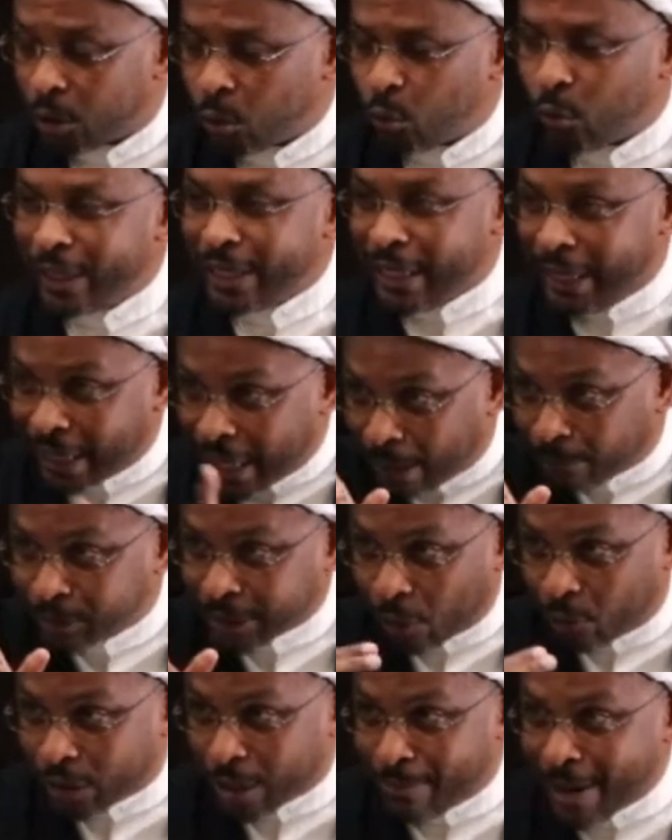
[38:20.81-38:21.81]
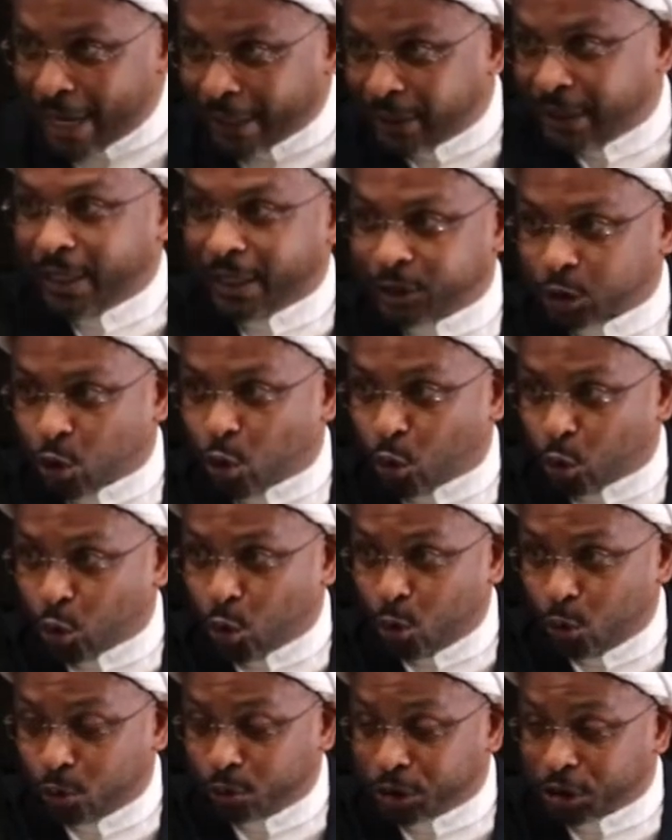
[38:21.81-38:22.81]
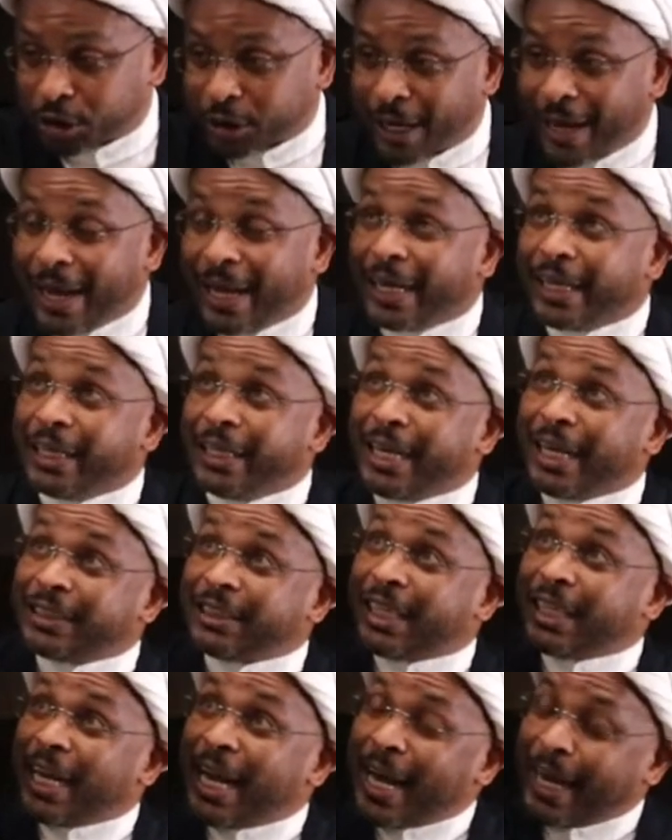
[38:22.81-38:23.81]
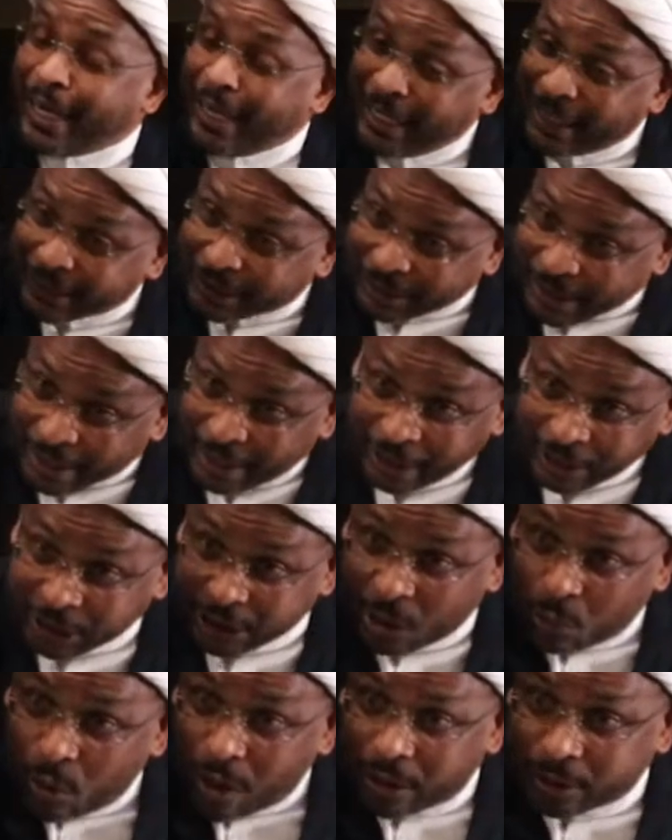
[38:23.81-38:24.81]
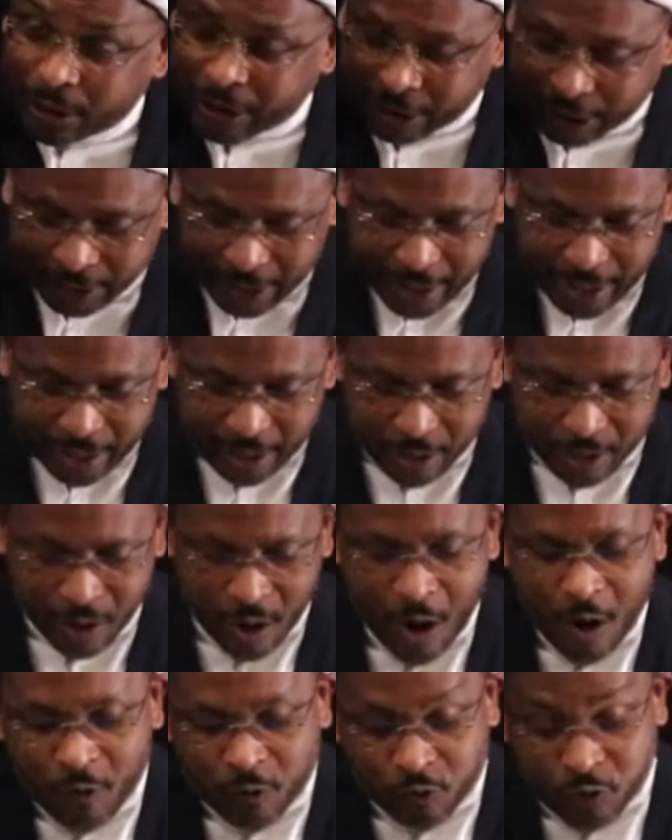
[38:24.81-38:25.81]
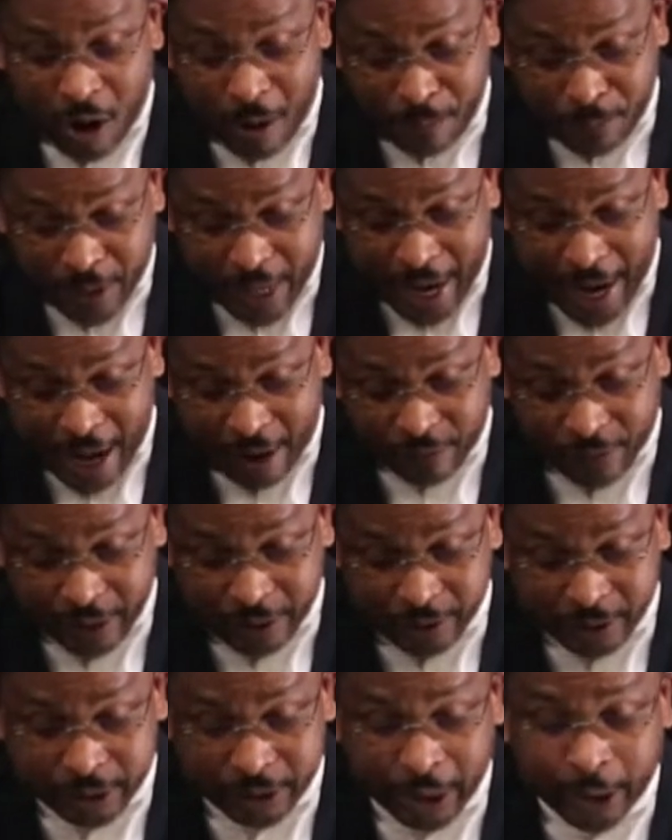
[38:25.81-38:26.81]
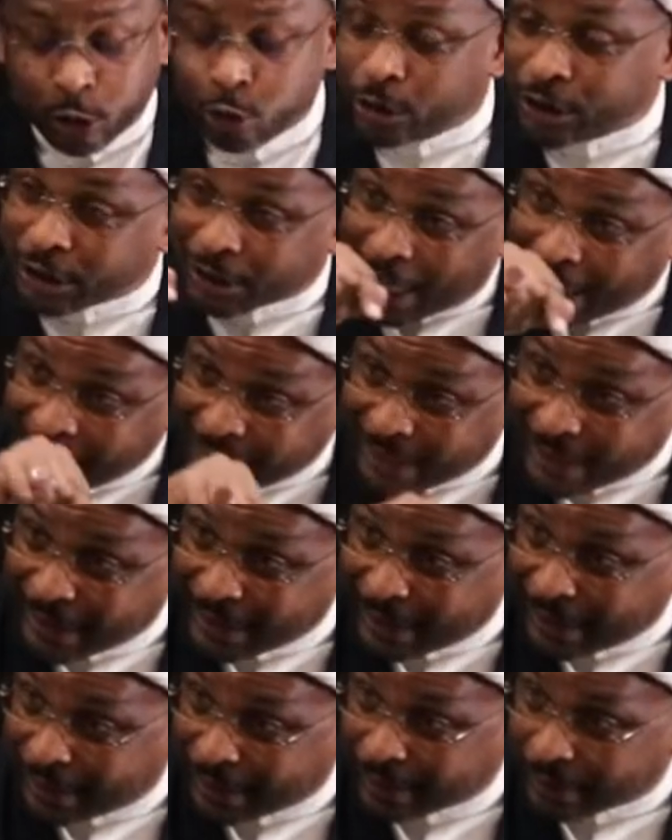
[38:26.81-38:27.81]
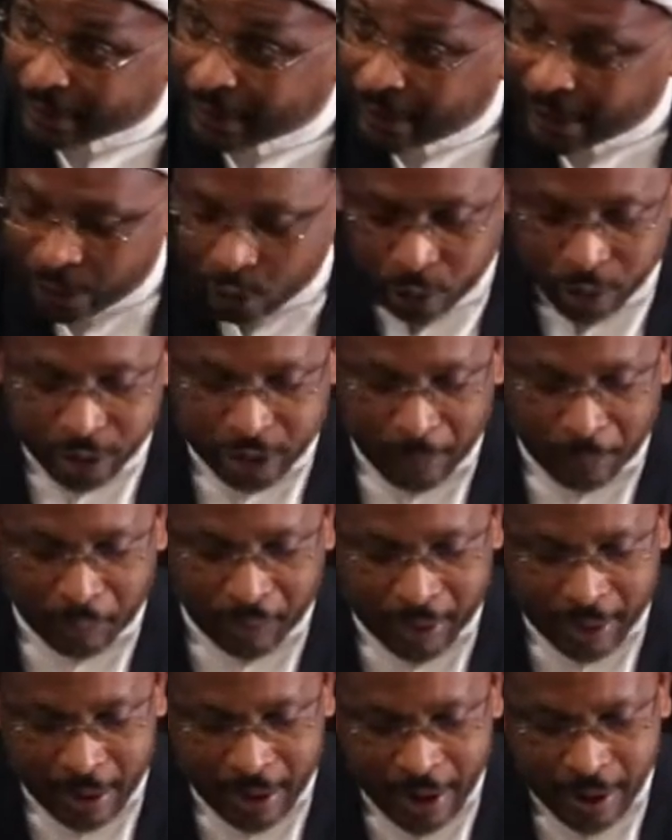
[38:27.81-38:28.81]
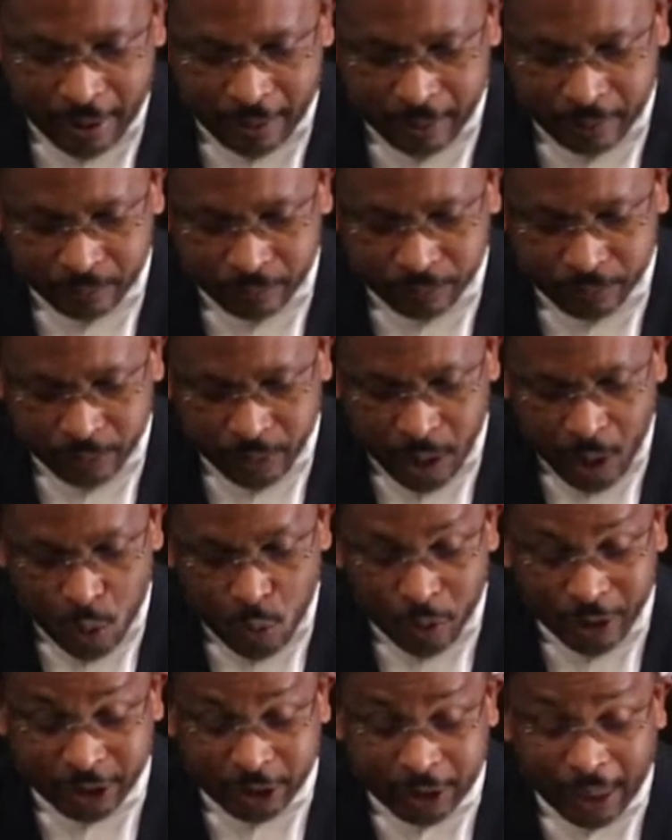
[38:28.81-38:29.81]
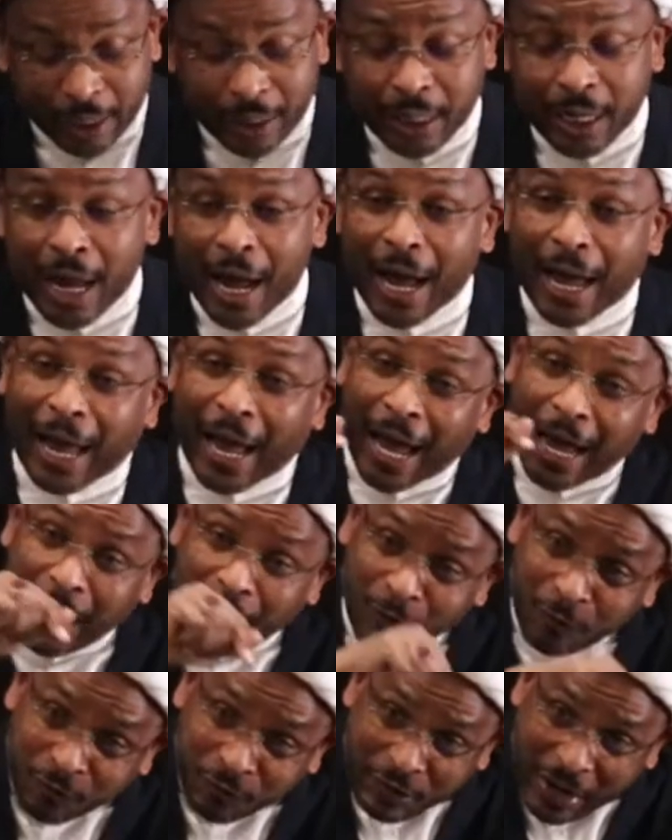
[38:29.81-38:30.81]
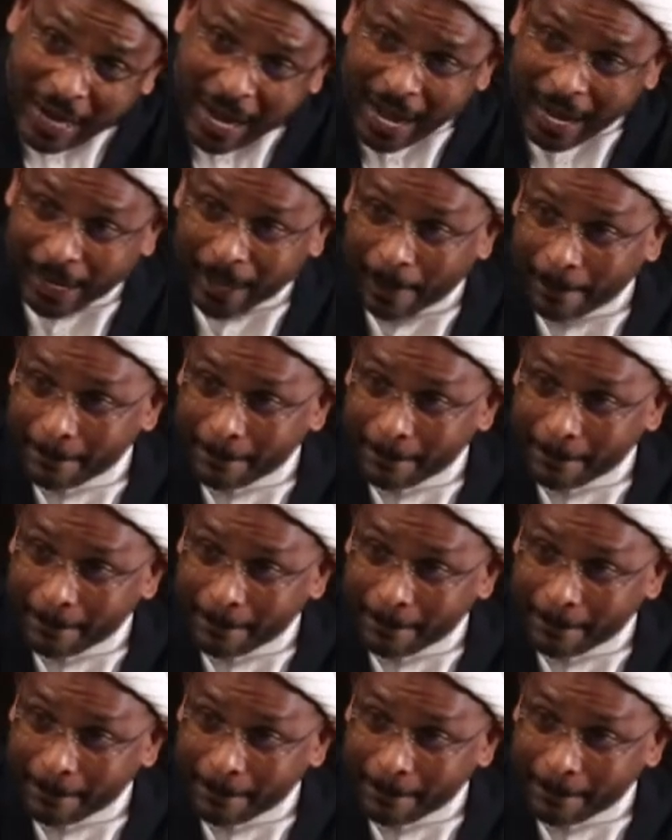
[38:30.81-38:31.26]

When he comes out, when the Mahdi does khuruj, Nazala Isa, Isa will descend from the heavens, linusratihi, in order to pray. Wasalla khalfa.